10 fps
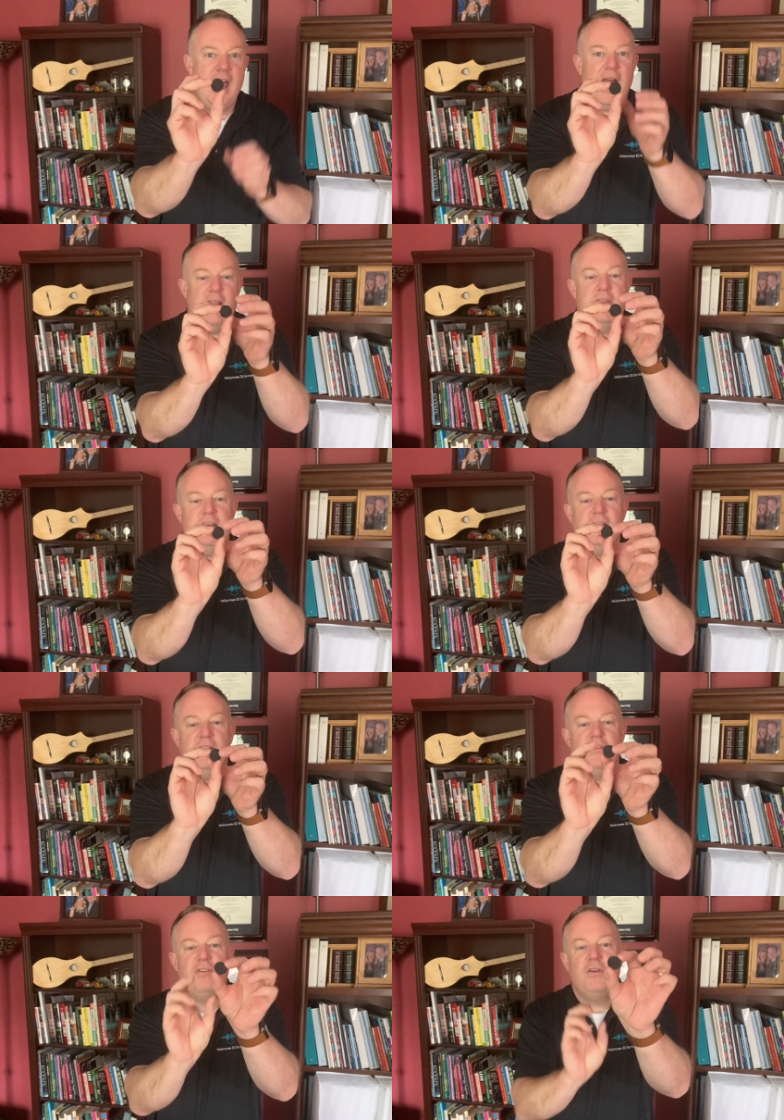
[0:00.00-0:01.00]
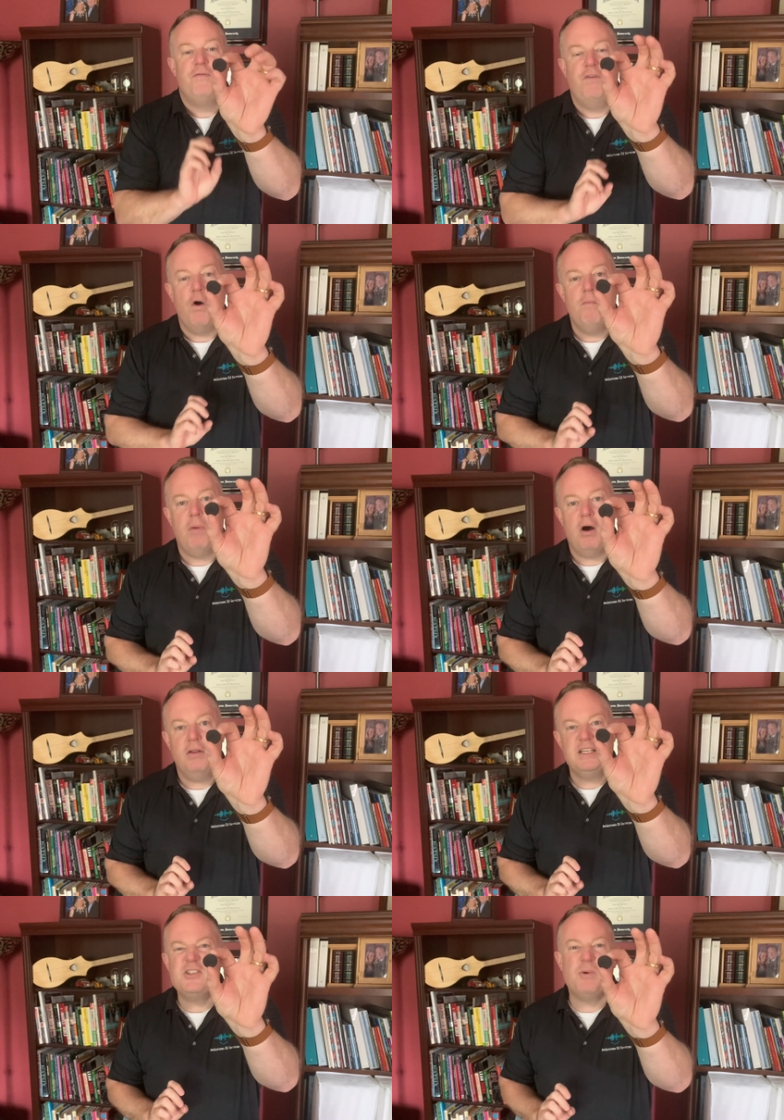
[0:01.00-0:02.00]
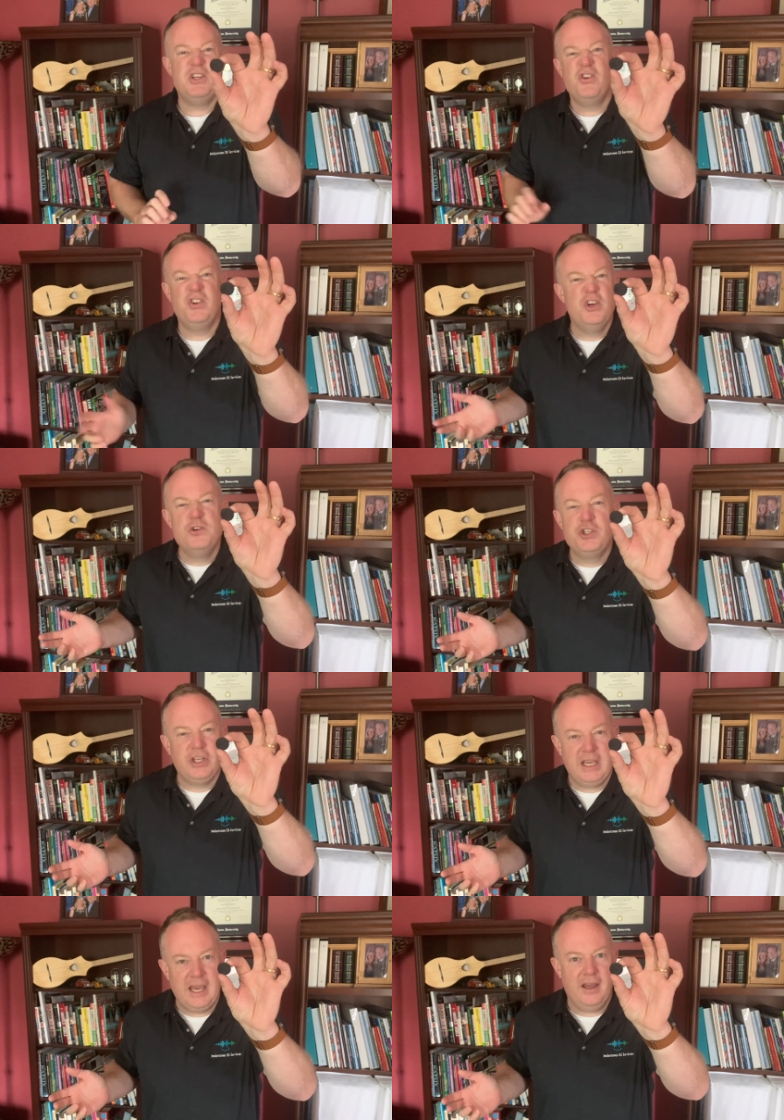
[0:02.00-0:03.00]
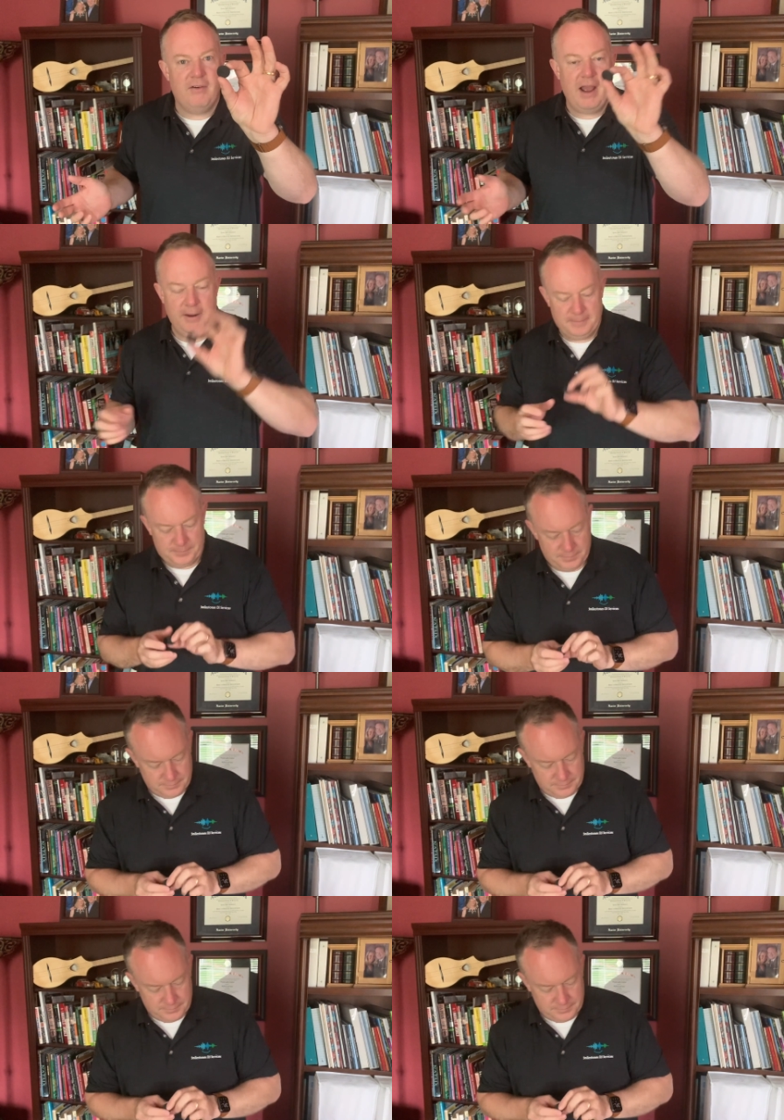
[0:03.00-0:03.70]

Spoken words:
And this little foam ball, this is what you usually get, right?